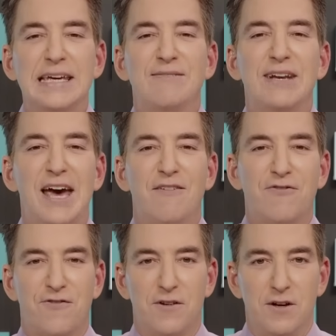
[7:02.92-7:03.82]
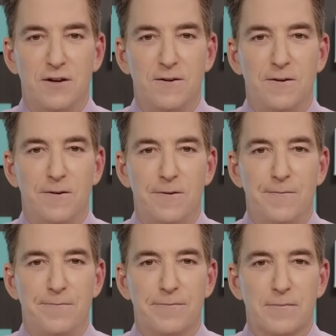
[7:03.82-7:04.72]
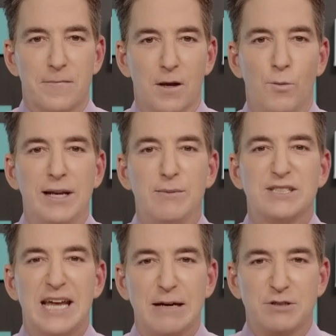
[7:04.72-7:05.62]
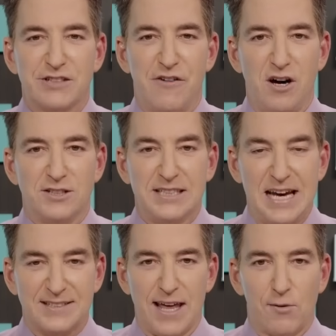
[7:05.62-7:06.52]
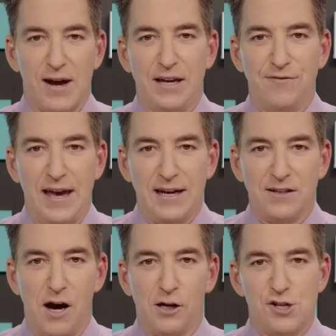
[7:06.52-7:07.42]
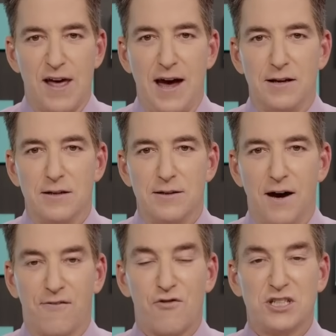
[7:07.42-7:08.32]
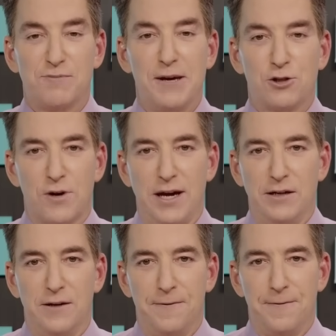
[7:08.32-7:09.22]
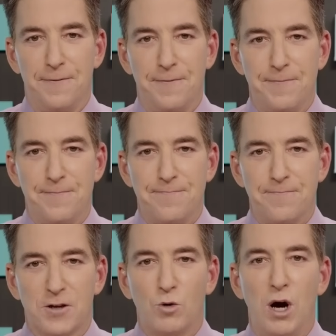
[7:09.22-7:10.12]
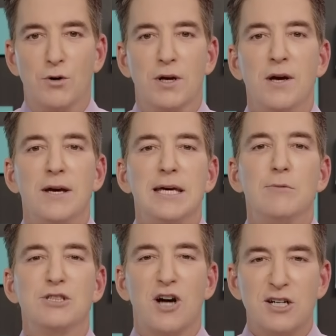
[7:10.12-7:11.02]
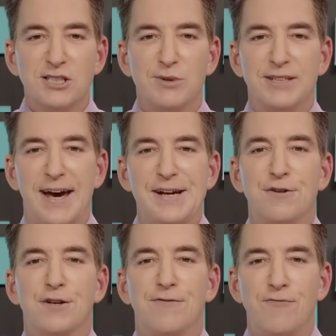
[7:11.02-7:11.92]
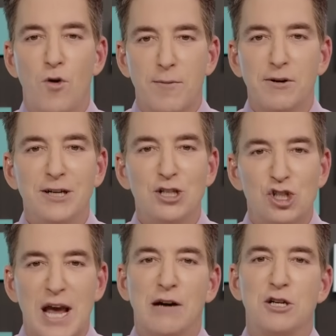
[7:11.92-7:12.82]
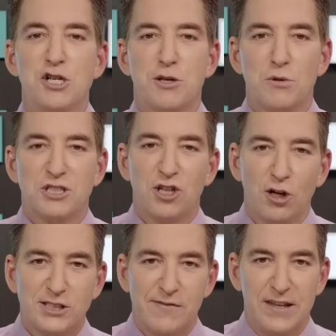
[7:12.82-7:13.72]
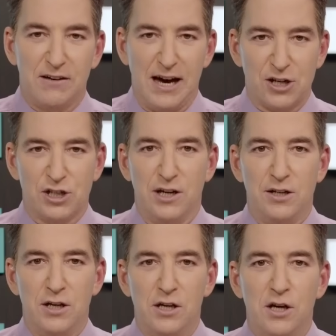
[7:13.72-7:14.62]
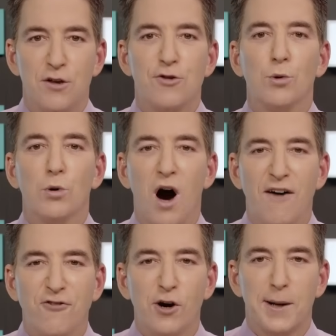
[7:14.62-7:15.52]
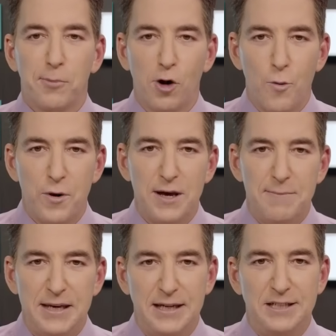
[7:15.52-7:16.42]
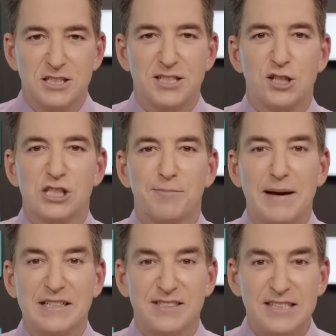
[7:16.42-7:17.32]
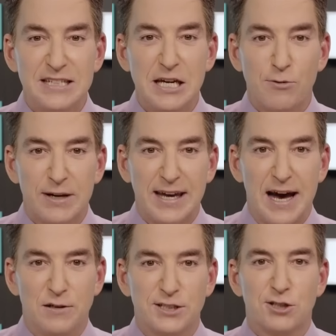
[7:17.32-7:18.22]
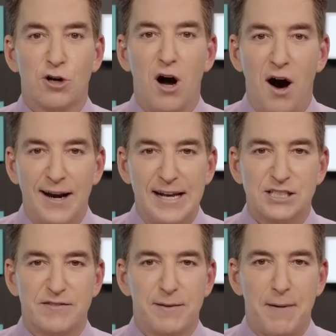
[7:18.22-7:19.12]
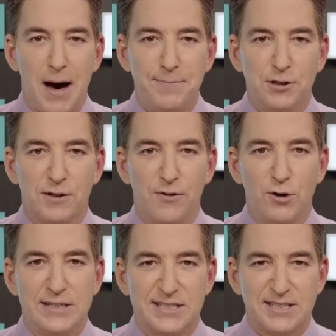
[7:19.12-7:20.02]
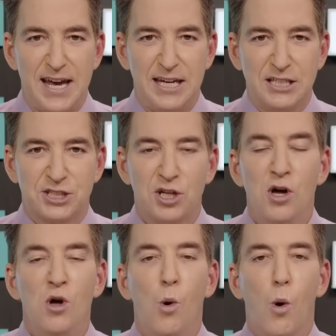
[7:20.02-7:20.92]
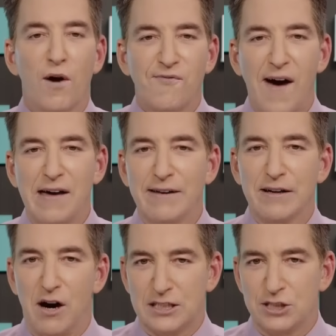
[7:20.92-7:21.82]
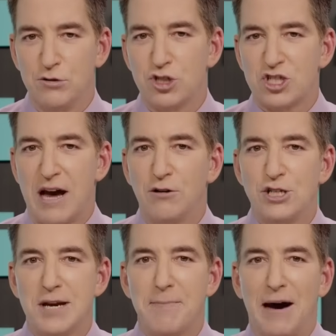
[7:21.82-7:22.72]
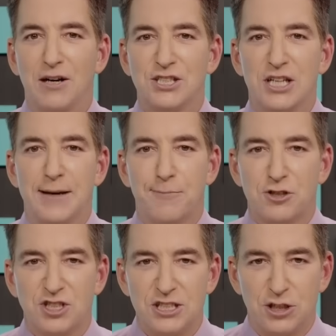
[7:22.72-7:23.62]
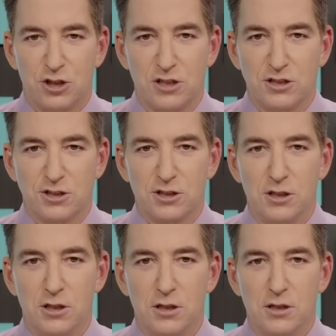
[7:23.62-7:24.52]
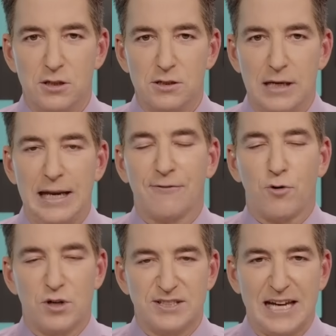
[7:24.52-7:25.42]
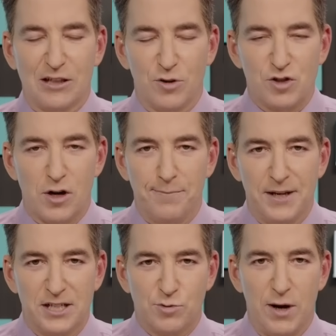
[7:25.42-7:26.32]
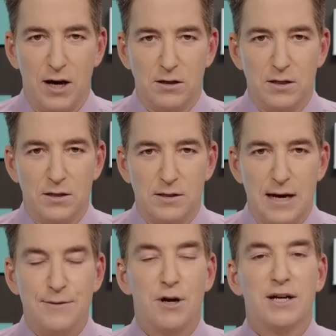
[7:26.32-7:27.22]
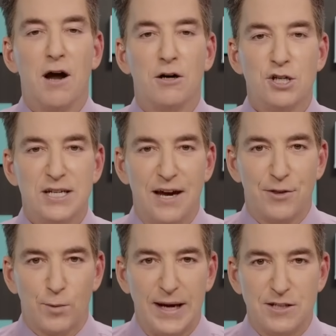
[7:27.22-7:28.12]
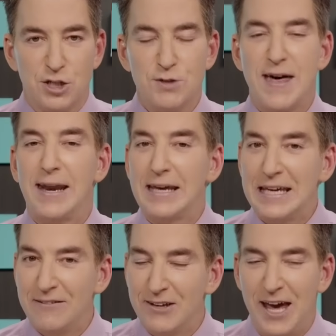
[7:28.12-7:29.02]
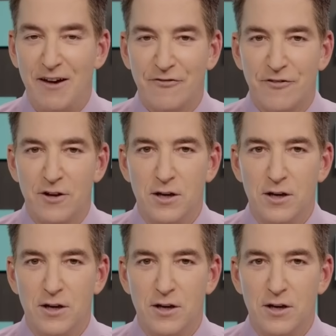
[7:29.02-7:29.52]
even if what he was saying was false. He has that right. They acknowledge that. A free speech right. Quote, he was also entitled to formally challenge the results of the election through lawful and appropriate means, such as by seeking recounts or audits of the popular vote in states, or filing lawsuits challenging ballots and procedures. And of course, that's what Trump did as well. And they're acknowledging he had the right to do that, even if